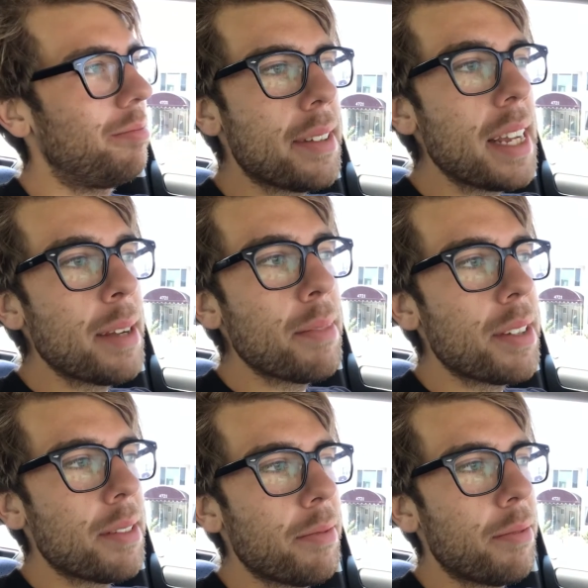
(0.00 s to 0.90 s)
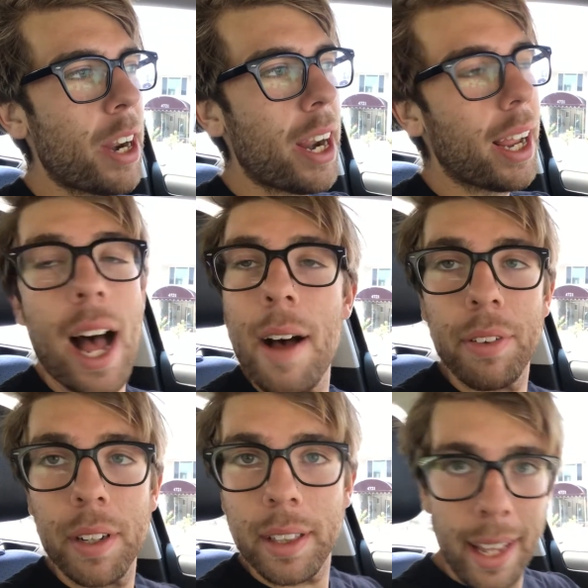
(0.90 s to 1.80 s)
seemed very
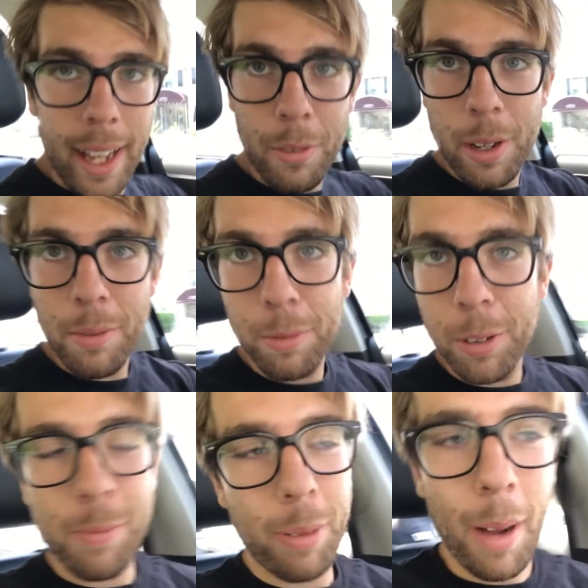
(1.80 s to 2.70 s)
confident that we would